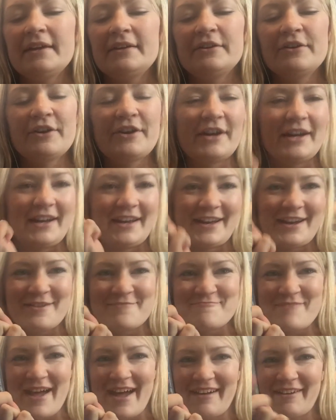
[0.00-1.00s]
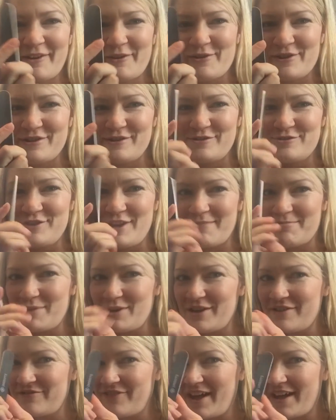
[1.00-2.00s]
You're gonna come back with your
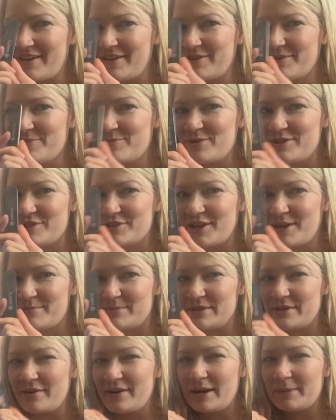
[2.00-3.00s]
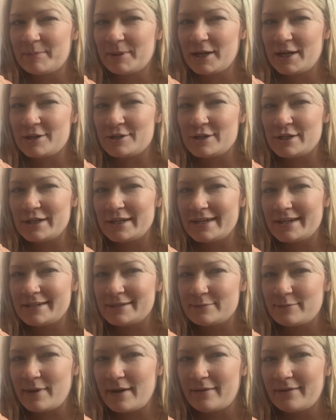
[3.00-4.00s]
Jamberry file, which comes in our application kit
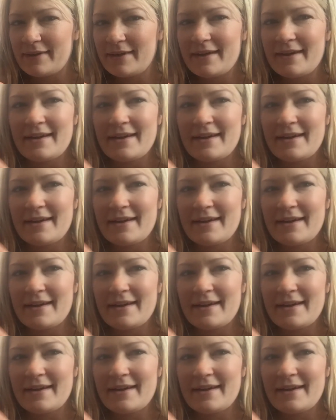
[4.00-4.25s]
as well.